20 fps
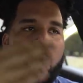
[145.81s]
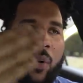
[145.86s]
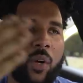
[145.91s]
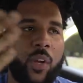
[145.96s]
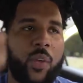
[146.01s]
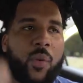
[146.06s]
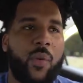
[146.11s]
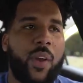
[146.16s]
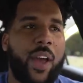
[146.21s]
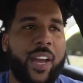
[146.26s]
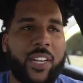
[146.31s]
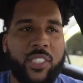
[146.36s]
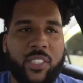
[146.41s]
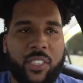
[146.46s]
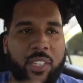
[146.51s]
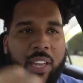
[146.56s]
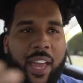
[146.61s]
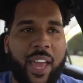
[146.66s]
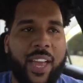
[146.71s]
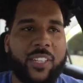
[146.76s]
where you
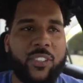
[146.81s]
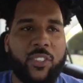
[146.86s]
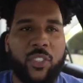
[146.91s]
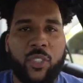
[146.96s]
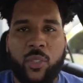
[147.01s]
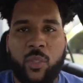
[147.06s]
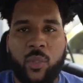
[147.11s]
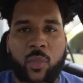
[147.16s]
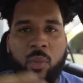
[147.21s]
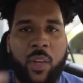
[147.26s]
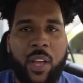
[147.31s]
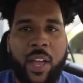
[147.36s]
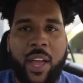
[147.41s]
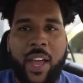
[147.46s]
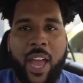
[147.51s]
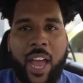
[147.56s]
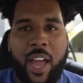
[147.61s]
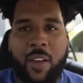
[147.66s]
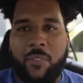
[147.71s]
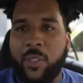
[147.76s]
actually had to
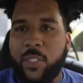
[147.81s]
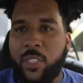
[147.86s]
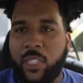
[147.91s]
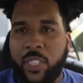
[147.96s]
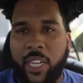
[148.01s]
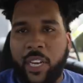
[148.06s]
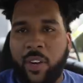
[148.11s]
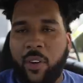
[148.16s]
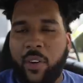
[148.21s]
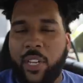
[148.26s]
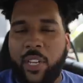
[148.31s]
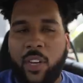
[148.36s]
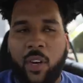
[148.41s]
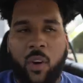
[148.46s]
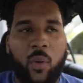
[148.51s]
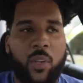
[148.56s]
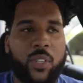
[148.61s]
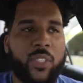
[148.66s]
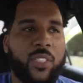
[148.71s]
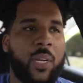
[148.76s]
have a security
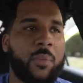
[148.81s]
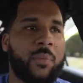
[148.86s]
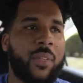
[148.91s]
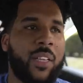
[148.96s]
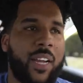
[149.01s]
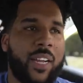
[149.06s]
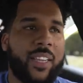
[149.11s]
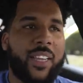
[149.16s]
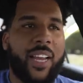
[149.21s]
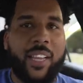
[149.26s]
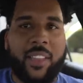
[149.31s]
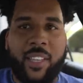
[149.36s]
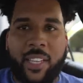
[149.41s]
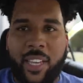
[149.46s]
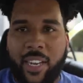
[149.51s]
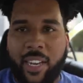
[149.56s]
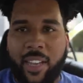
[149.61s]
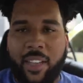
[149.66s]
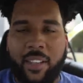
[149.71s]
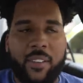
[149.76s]
code or something like that to
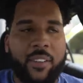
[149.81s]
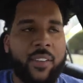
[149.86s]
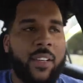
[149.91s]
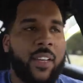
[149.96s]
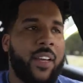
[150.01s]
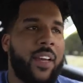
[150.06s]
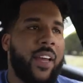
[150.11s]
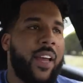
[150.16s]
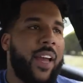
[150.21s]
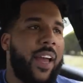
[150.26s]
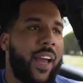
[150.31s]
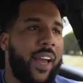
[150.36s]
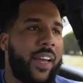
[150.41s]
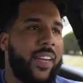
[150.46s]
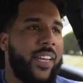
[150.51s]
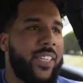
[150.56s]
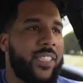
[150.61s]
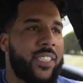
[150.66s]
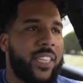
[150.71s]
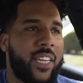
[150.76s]
get in.
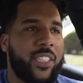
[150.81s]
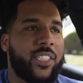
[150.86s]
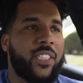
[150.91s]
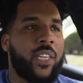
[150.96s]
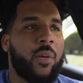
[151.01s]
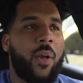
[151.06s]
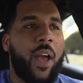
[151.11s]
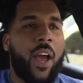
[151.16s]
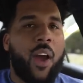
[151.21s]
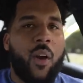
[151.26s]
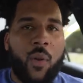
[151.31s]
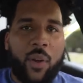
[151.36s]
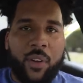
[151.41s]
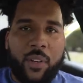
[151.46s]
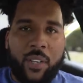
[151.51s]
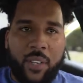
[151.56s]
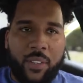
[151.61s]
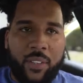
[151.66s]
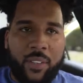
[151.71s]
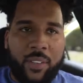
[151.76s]
And he said somehow or
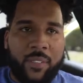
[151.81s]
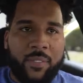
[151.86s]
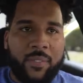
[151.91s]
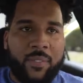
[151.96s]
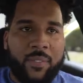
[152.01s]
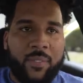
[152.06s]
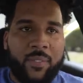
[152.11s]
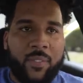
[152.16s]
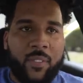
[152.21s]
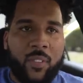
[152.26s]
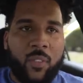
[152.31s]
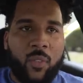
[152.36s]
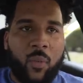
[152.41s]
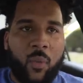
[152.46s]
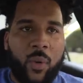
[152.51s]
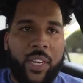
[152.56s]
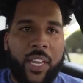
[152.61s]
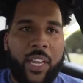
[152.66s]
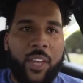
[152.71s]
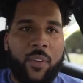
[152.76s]
another,
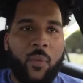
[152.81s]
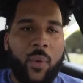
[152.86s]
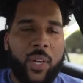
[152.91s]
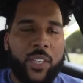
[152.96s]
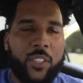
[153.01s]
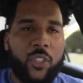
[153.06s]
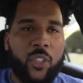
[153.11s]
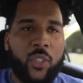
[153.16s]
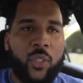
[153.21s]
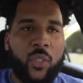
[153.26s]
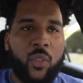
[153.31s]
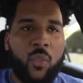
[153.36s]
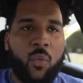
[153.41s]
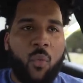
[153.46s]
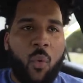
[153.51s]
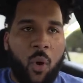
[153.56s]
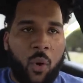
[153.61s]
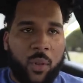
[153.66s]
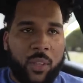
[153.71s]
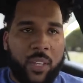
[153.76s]
when he went to
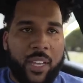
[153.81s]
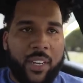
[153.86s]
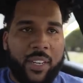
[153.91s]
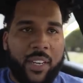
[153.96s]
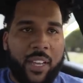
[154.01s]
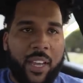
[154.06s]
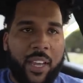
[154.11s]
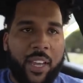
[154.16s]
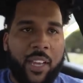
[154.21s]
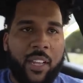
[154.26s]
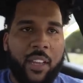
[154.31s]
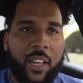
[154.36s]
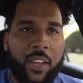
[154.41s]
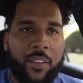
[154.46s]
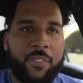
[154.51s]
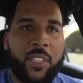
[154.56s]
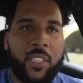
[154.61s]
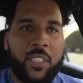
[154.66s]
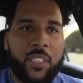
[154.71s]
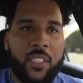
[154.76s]
work that day, he
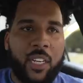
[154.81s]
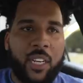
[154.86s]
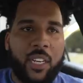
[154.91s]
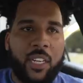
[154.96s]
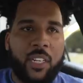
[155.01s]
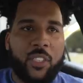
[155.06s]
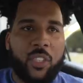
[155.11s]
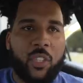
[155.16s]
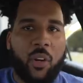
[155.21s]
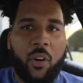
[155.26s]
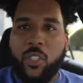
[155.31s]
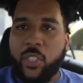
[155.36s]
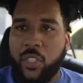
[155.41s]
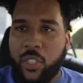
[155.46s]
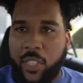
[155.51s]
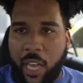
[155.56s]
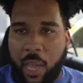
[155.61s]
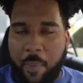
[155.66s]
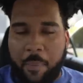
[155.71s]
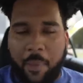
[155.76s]
left his uh, Charger
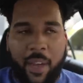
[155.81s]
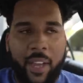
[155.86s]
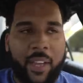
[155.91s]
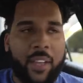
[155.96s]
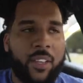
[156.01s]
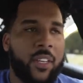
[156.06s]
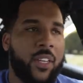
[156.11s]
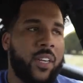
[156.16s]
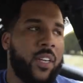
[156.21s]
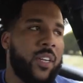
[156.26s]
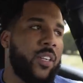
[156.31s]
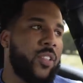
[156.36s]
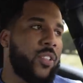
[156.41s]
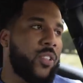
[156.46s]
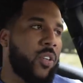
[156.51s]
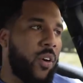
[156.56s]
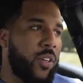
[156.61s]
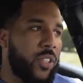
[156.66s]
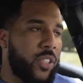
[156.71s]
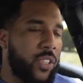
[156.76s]
Scat Pack,
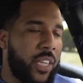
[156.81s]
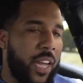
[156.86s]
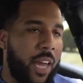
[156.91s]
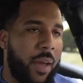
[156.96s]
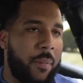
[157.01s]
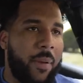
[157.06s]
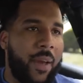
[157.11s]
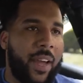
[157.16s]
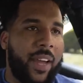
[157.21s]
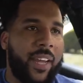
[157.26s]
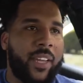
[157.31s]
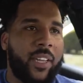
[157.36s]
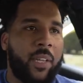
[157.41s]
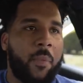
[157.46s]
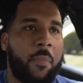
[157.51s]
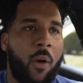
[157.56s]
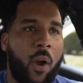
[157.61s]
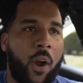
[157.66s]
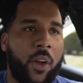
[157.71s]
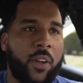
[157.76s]
Charger Scat Pack in
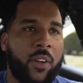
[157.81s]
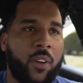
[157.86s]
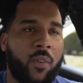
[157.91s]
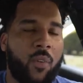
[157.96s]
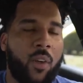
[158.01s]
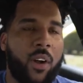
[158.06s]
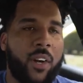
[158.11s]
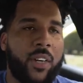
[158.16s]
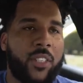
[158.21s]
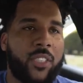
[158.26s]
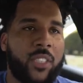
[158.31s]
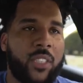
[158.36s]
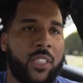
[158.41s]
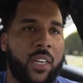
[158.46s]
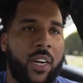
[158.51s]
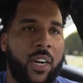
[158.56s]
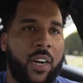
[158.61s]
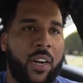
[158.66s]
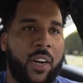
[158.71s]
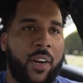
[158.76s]
the parking garage,
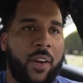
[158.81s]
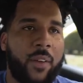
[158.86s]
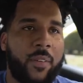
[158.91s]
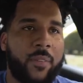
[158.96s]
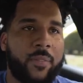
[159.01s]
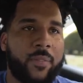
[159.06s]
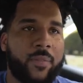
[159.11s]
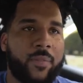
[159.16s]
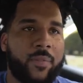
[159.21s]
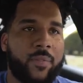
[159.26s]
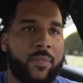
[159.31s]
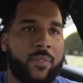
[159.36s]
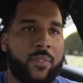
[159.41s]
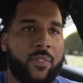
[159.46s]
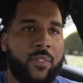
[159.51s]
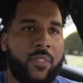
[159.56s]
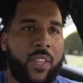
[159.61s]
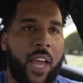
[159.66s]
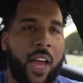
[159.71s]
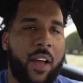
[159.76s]
um,
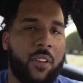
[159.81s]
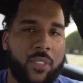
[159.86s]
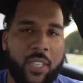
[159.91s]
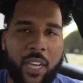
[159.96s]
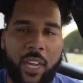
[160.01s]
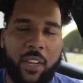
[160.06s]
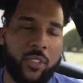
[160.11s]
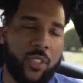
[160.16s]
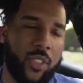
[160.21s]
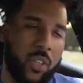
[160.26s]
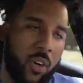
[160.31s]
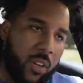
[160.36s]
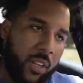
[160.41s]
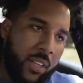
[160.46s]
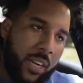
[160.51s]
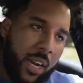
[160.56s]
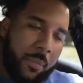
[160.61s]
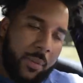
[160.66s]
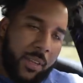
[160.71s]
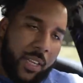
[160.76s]
downtown
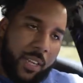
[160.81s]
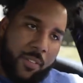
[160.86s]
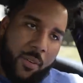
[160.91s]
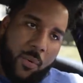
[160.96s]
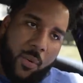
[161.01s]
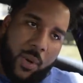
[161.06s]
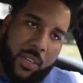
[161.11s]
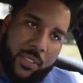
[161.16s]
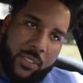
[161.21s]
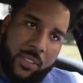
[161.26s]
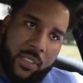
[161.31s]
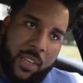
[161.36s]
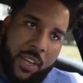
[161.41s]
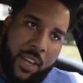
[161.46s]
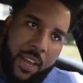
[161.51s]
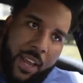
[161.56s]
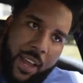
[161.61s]
Charlotte, I believe it was.